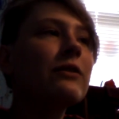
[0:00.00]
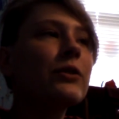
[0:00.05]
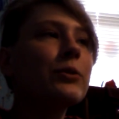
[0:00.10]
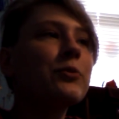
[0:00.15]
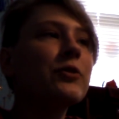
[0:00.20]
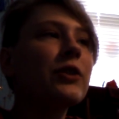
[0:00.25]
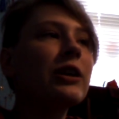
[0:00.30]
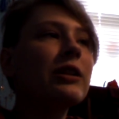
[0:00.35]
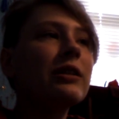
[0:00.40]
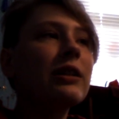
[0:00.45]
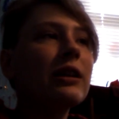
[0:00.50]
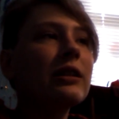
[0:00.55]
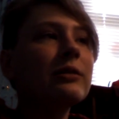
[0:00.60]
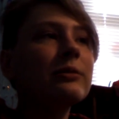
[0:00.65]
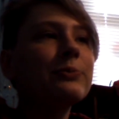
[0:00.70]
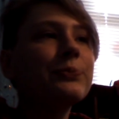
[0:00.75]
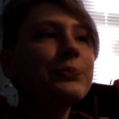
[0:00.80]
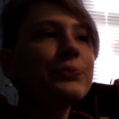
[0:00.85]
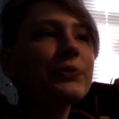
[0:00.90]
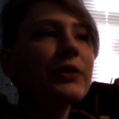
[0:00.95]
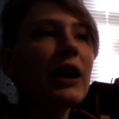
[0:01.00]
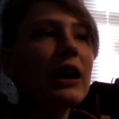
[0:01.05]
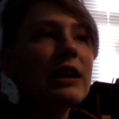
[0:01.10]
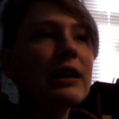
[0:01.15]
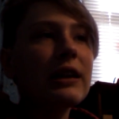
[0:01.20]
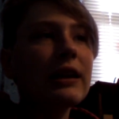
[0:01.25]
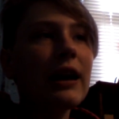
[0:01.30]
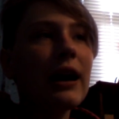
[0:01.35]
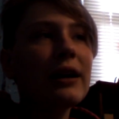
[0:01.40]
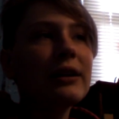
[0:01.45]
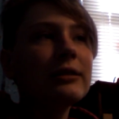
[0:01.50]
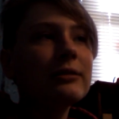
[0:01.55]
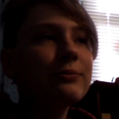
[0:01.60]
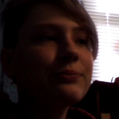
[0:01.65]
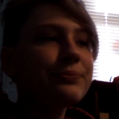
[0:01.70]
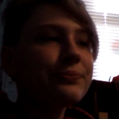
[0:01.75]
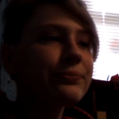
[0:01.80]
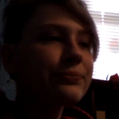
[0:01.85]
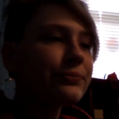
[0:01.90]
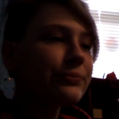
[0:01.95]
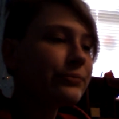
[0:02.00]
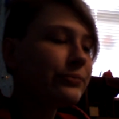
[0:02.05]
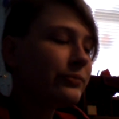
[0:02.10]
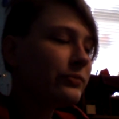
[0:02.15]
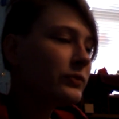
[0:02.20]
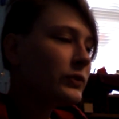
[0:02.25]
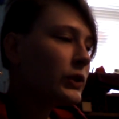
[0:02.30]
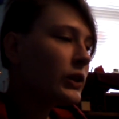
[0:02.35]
because we have a neighbor friend and yeah.